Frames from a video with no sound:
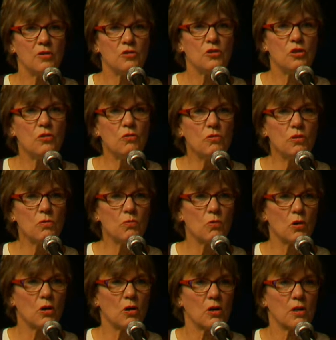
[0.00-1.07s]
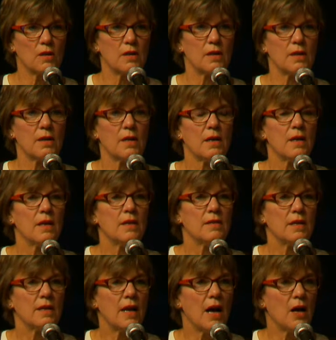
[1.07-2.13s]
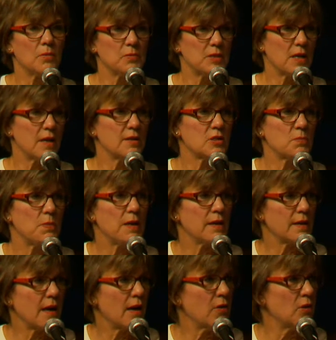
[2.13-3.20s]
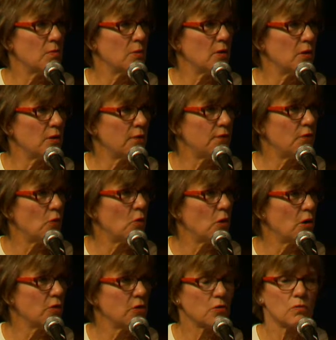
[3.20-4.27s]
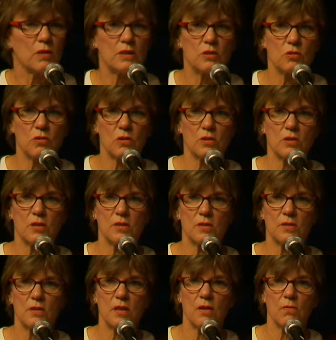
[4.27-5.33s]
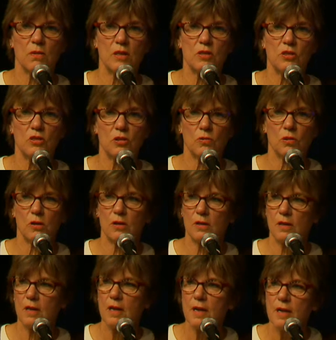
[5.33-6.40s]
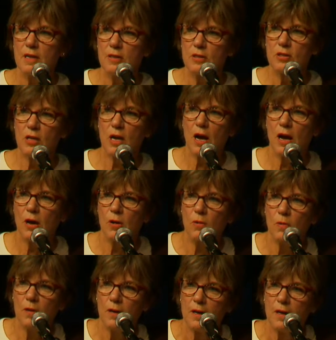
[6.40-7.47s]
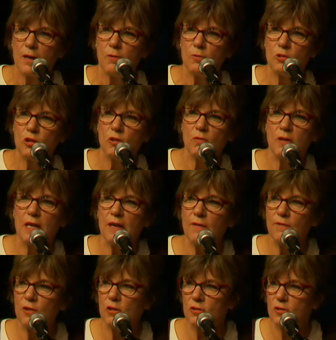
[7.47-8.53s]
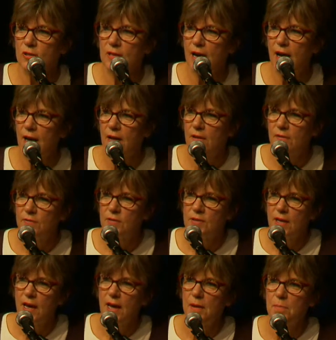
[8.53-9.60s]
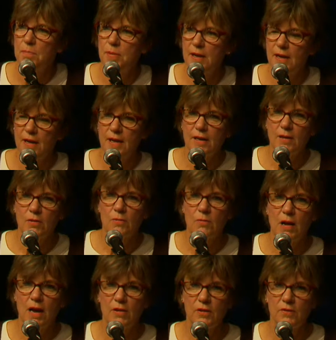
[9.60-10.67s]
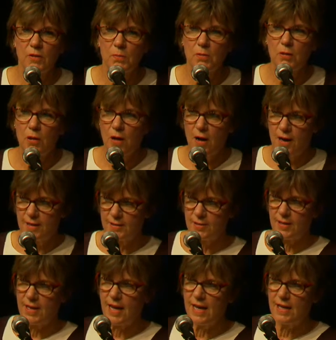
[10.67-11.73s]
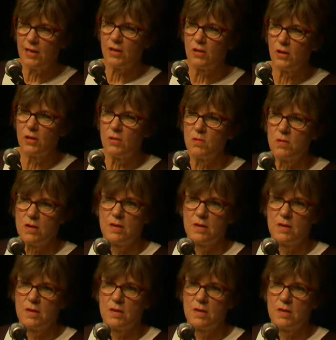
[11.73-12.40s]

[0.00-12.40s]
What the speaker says: do the work that helps us be accountable for the resources that we steward. So would you give yourselves a big round of applause? Thank you.